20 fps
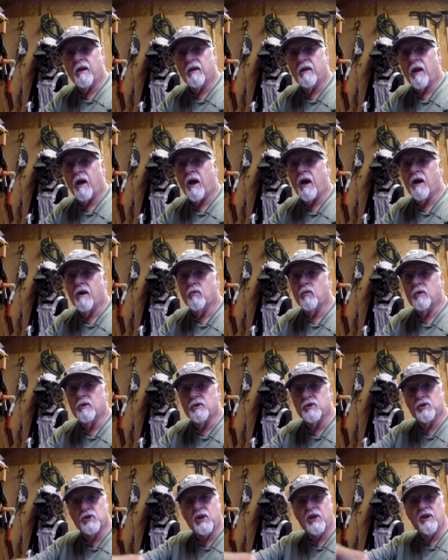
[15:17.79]
and
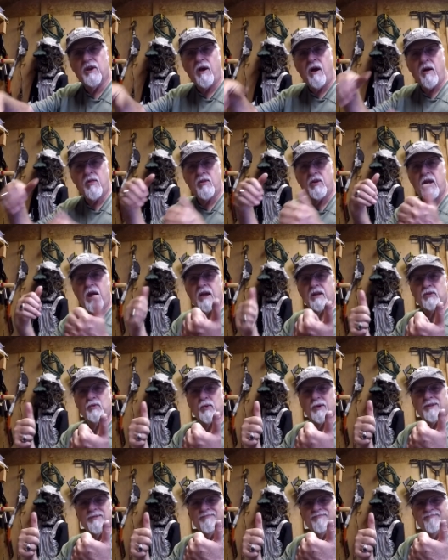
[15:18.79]
we'll see you on the
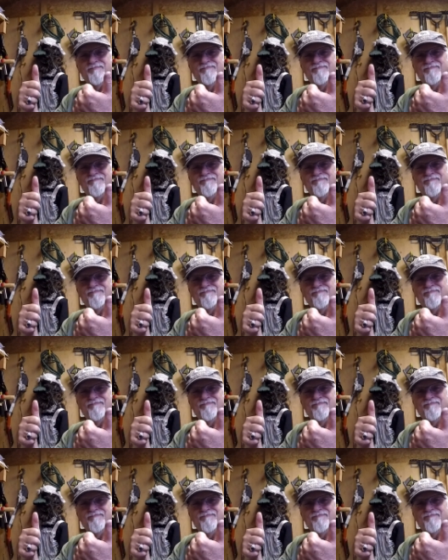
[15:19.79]
next one.